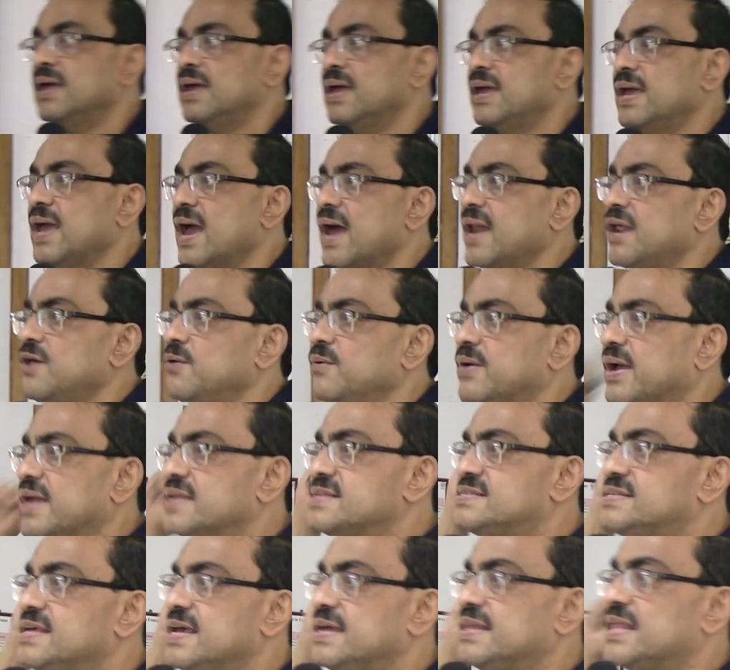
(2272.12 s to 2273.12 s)
here you
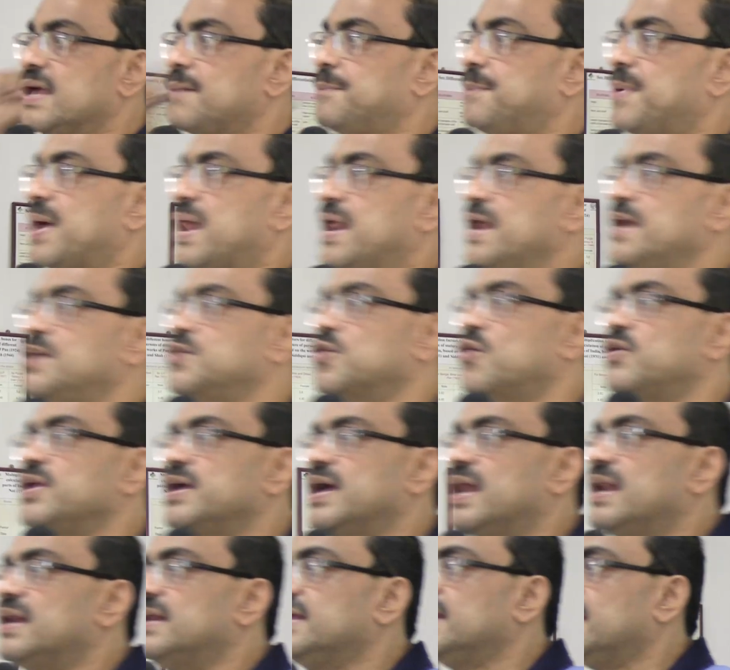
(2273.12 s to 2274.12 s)
can see the
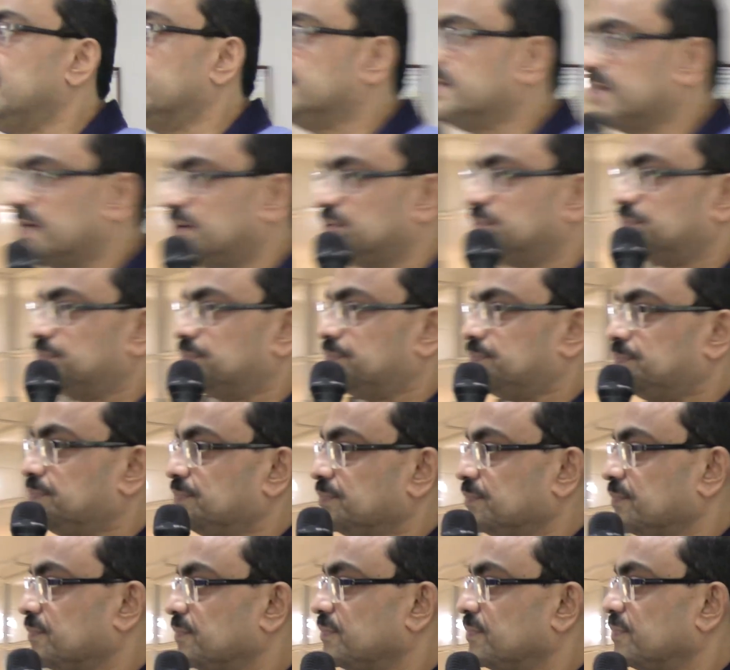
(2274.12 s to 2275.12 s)
peritoneal relation.
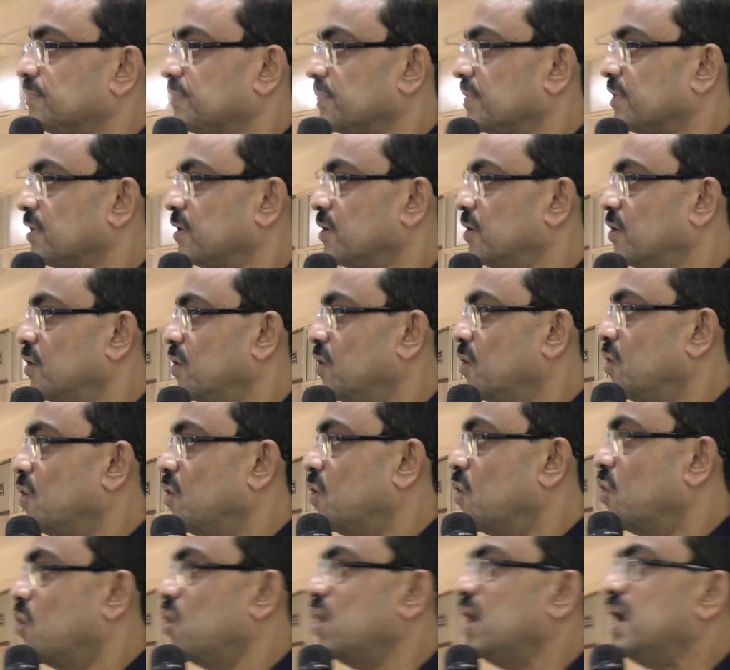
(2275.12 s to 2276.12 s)

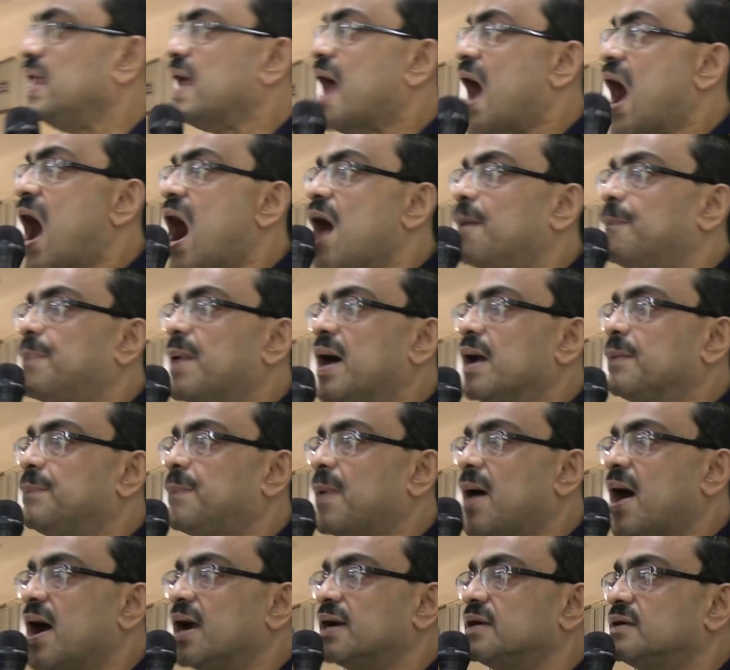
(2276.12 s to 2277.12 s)
Only upper
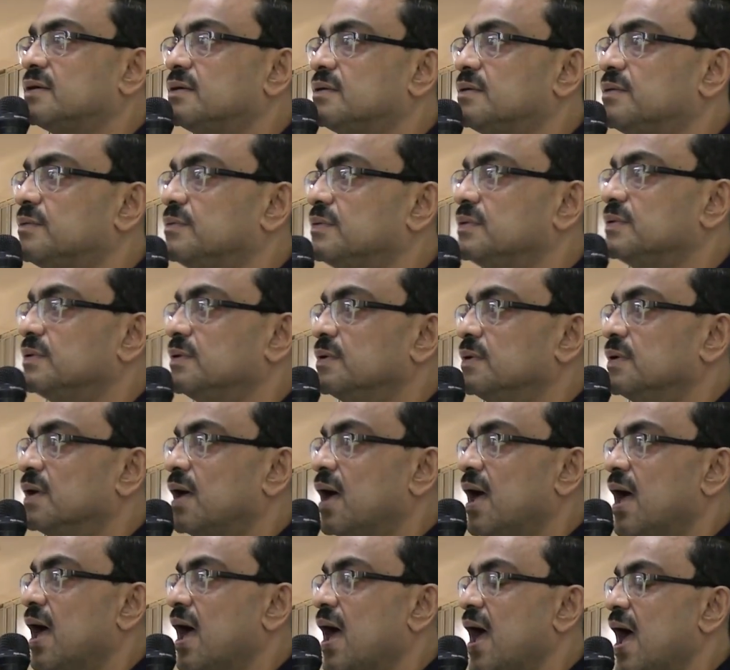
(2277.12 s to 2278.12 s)
part,
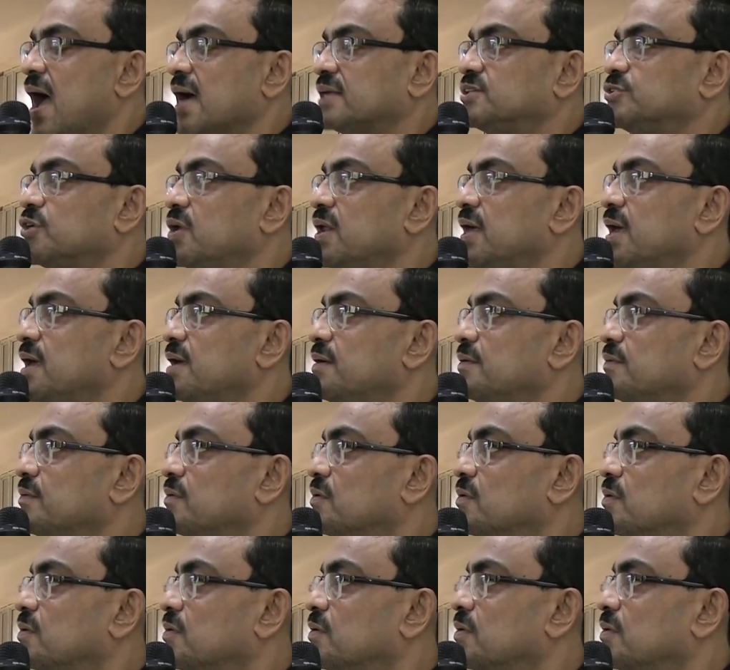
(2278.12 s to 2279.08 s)
actually,